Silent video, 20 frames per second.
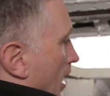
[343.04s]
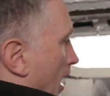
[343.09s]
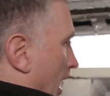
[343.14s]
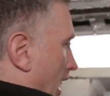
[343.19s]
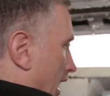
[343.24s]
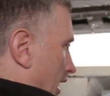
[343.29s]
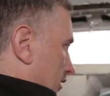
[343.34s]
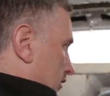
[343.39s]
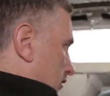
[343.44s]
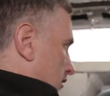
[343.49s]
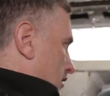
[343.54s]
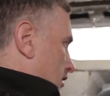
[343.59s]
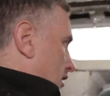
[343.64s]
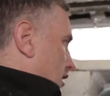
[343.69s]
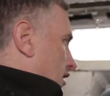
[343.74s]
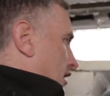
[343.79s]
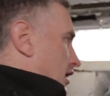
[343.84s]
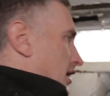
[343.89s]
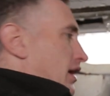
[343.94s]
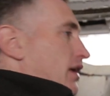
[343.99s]
And
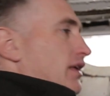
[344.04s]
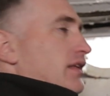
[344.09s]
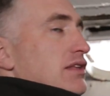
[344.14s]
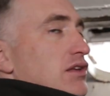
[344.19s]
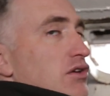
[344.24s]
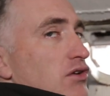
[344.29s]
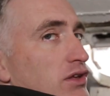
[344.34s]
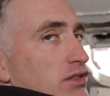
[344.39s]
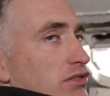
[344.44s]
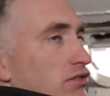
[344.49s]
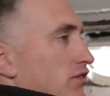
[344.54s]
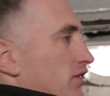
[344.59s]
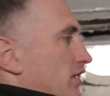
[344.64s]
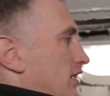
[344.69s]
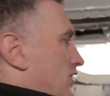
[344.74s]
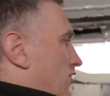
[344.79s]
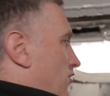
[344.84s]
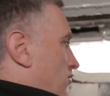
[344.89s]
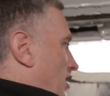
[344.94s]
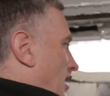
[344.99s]
you can
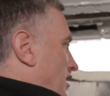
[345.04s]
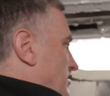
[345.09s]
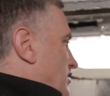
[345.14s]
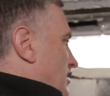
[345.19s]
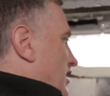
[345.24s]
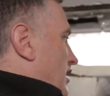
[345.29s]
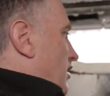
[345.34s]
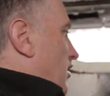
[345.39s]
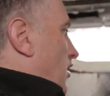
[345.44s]
see there's actually a